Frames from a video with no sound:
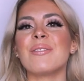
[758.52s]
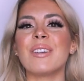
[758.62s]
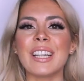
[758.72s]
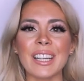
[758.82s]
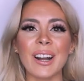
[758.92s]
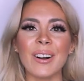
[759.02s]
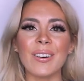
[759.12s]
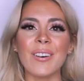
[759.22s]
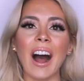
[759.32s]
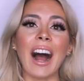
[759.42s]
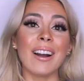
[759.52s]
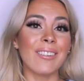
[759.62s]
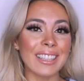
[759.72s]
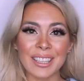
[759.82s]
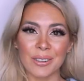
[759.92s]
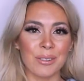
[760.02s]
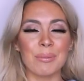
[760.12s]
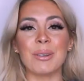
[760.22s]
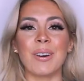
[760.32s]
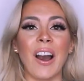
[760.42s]
video. I want to hear from
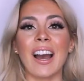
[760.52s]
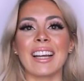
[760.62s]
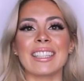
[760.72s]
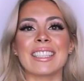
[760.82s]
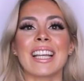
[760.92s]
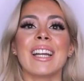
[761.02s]
you guys.